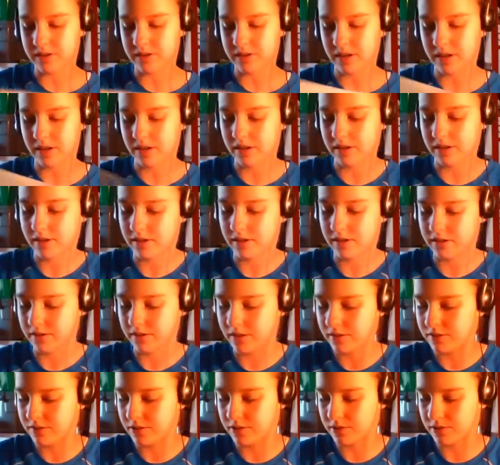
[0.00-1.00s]
I
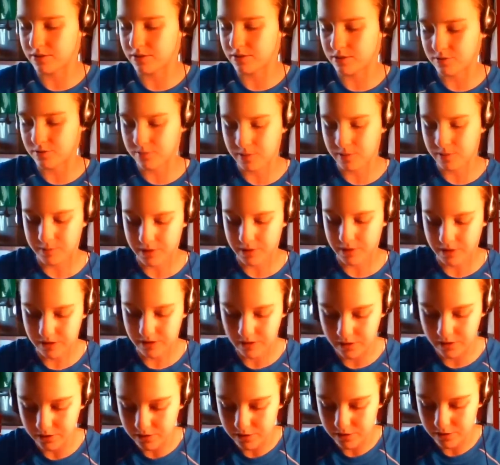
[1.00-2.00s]
love YouTube. I'm on
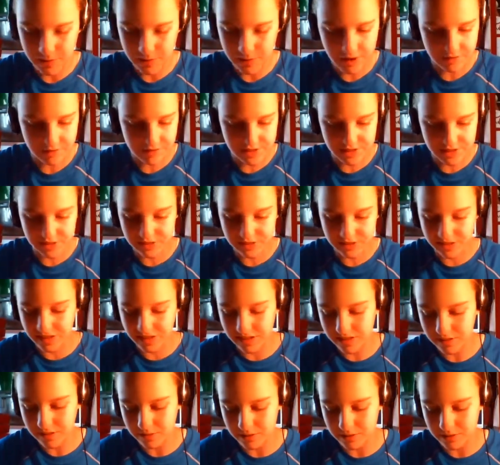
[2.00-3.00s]
YouTube every single
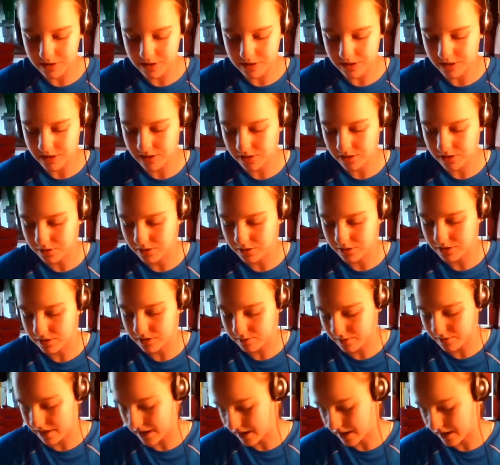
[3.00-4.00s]
day, which I know is
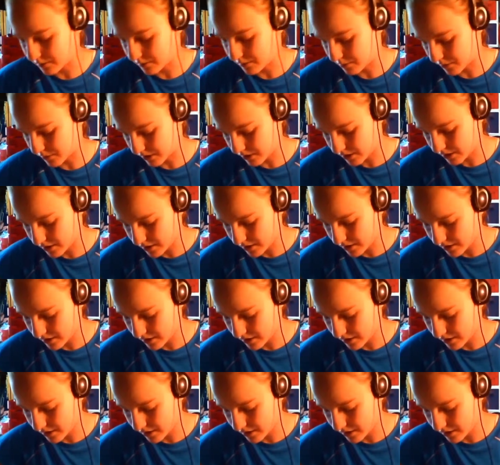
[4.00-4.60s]
bad, but